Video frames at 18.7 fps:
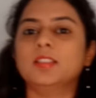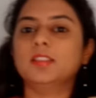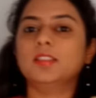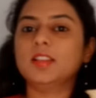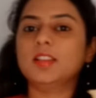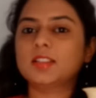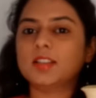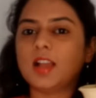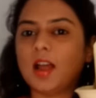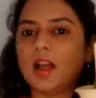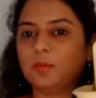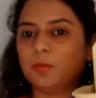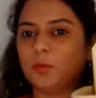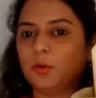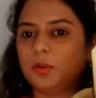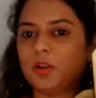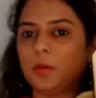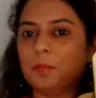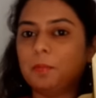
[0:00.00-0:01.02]
This
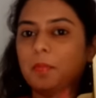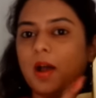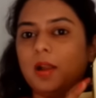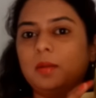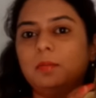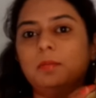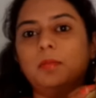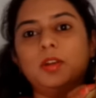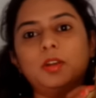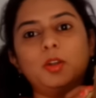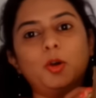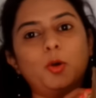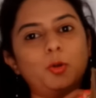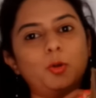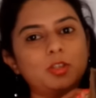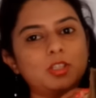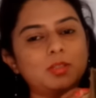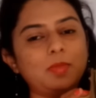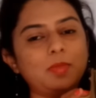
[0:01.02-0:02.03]
cardboard compartment
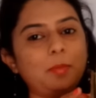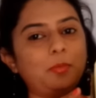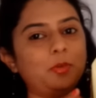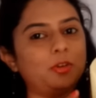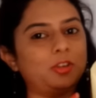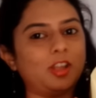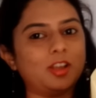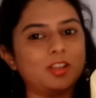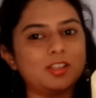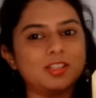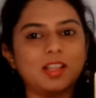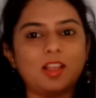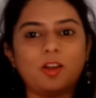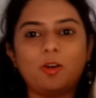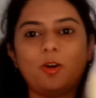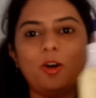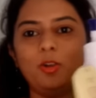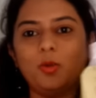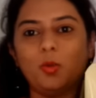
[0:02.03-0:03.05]
holds my products
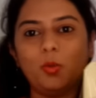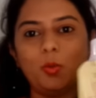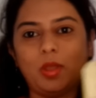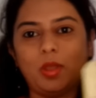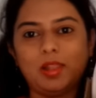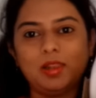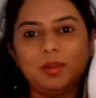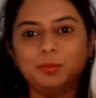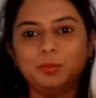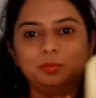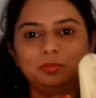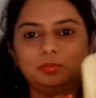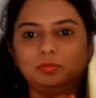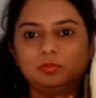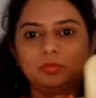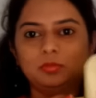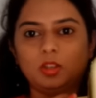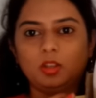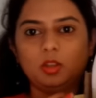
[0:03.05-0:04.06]
all well.
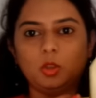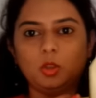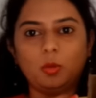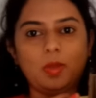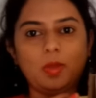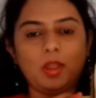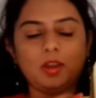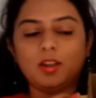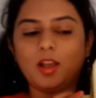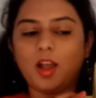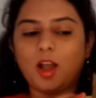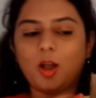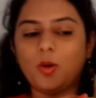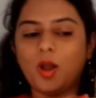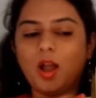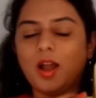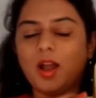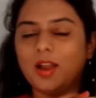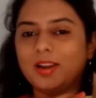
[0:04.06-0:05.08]
No matter
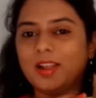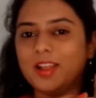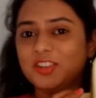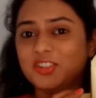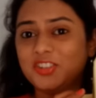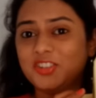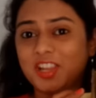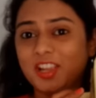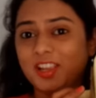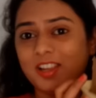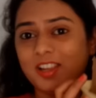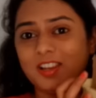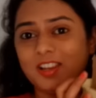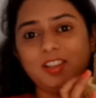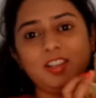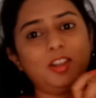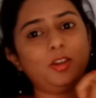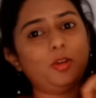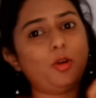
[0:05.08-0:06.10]
how hard I shake
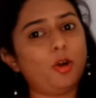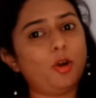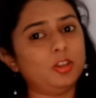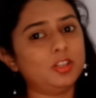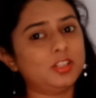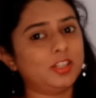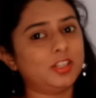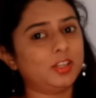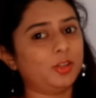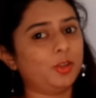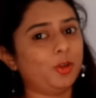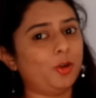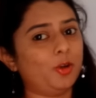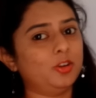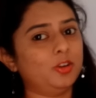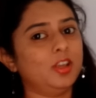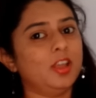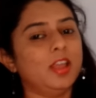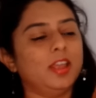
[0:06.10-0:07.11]
it, they're all
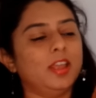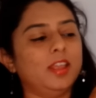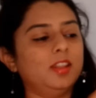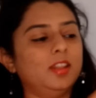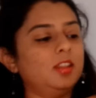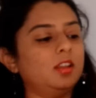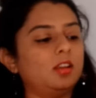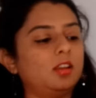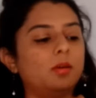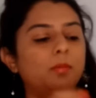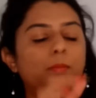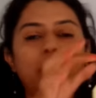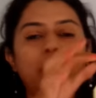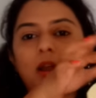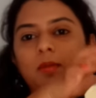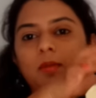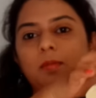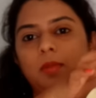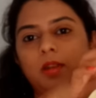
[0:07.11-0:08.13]
secured in the
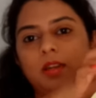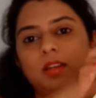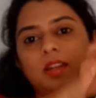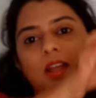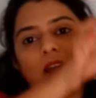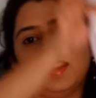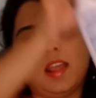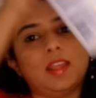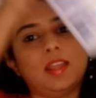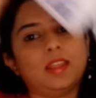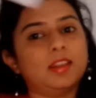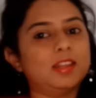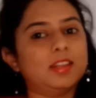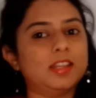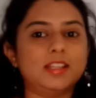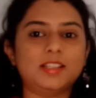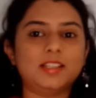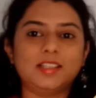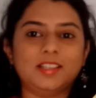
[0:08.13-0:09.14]
compartment and I
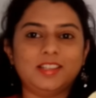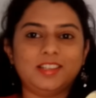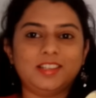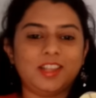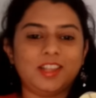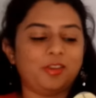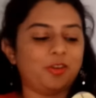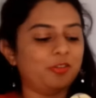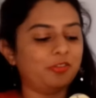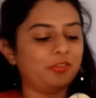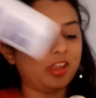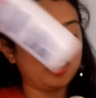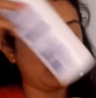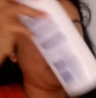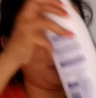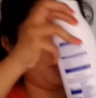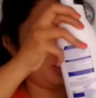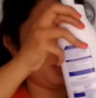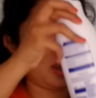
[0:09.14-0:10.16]
can easily take off
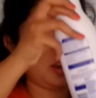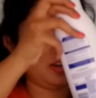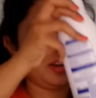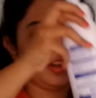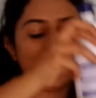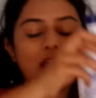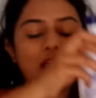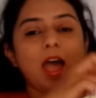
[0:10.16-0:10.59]
any product